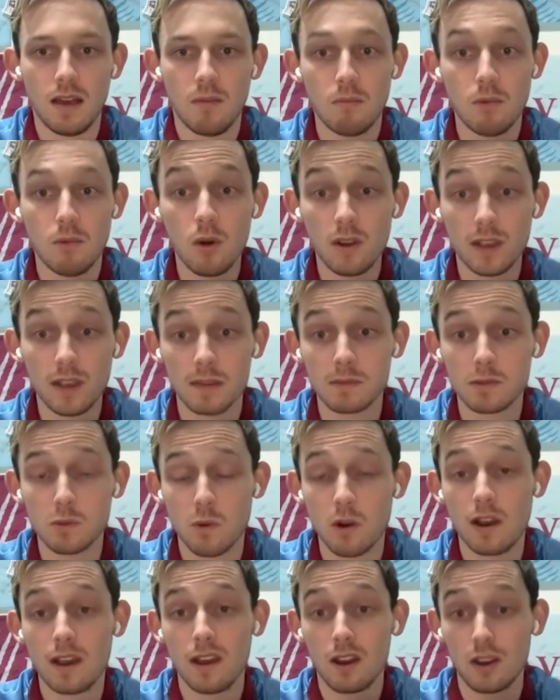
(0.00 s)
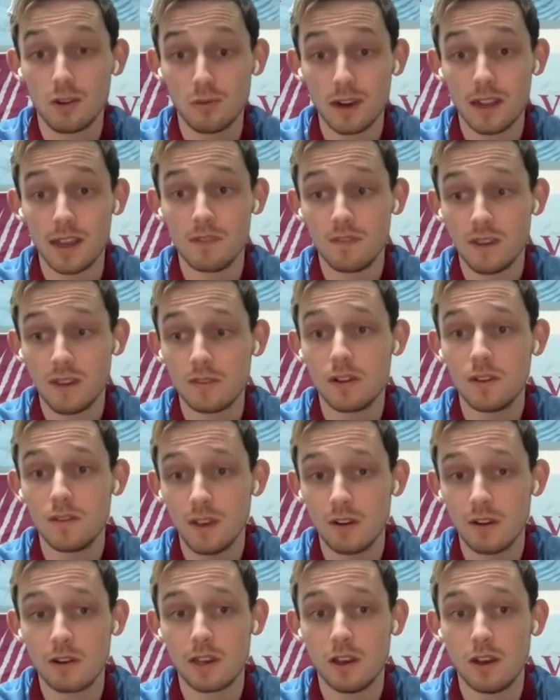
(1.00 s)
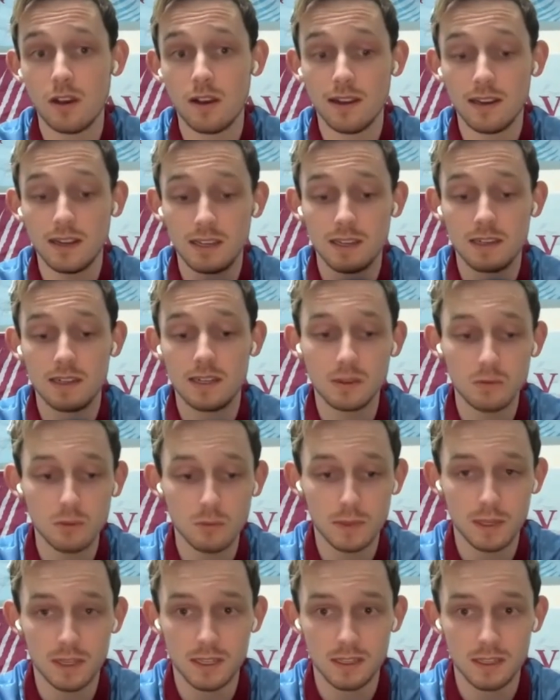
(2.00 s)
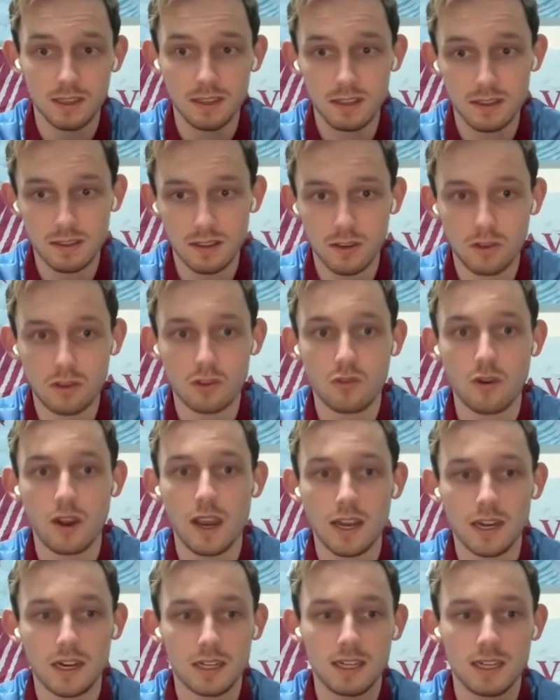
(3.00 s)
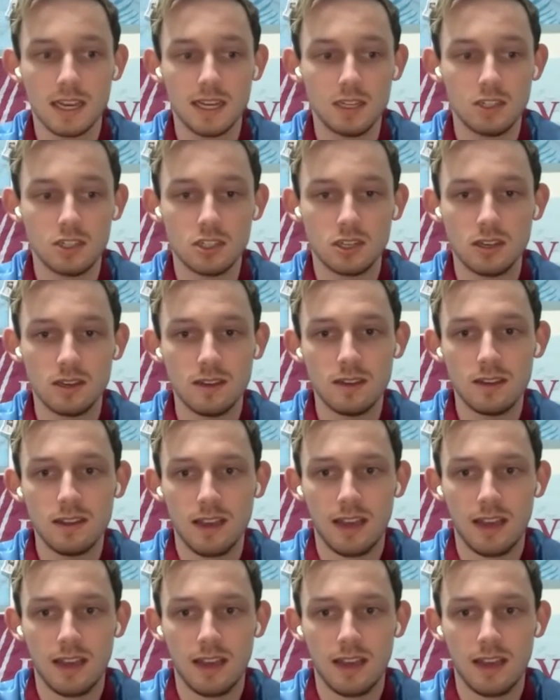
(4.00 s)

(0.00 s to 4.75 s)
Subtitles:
Morgan Gibbs White I rate very, very highly, and he will be a threat and a danger.